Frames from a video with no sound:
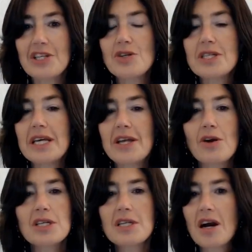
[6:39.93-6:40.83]
There
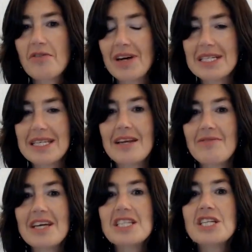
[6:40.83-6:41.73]
are stock funds that
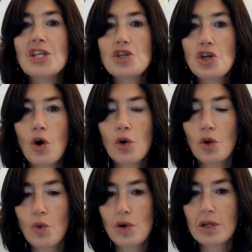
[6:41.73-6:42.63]
invest in the
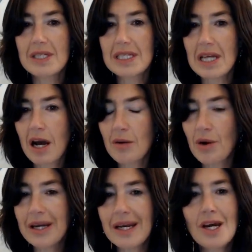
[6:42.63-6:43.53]
total world stock
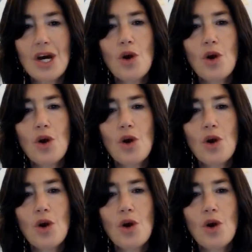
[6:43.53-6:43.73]
market,